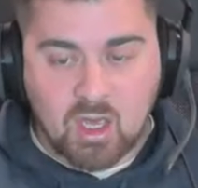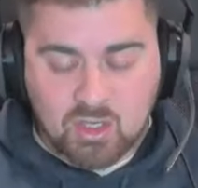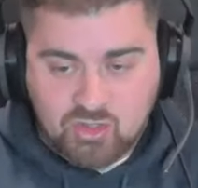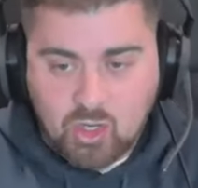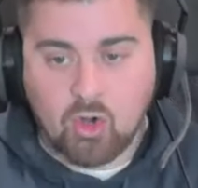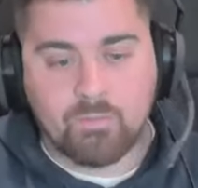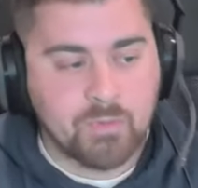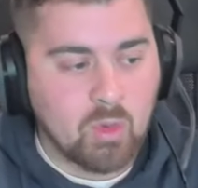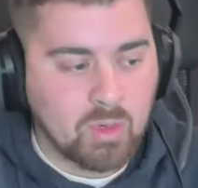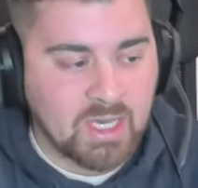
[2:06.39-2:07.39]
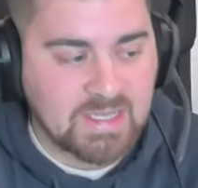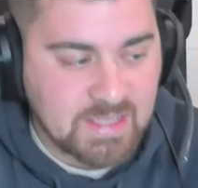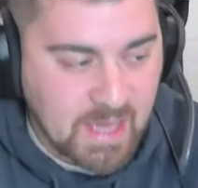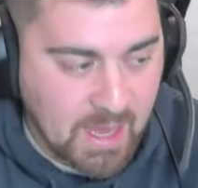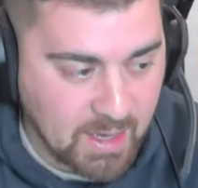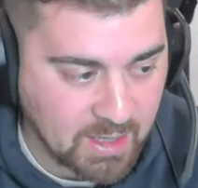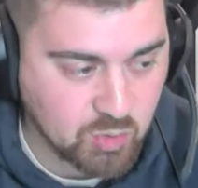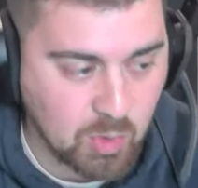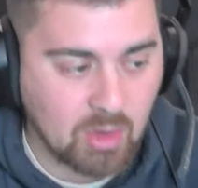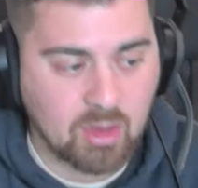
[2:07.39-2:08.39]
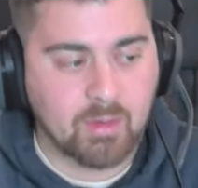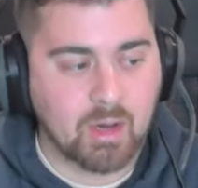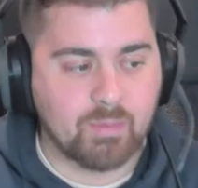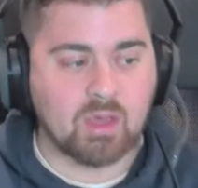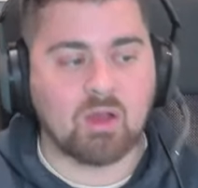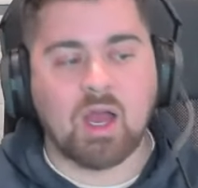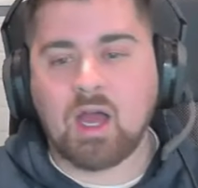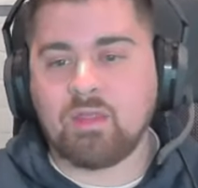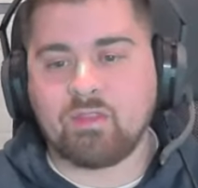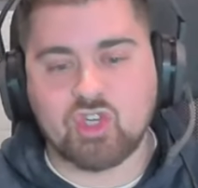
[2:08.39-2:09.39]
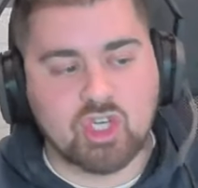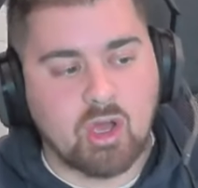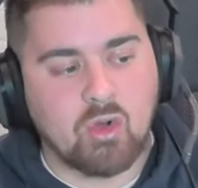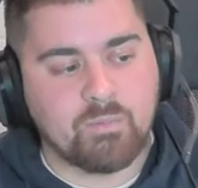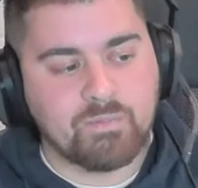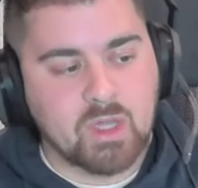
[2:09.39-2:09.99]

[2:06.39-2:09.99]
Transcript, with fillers: So we'll get to that as well coming up here on the show.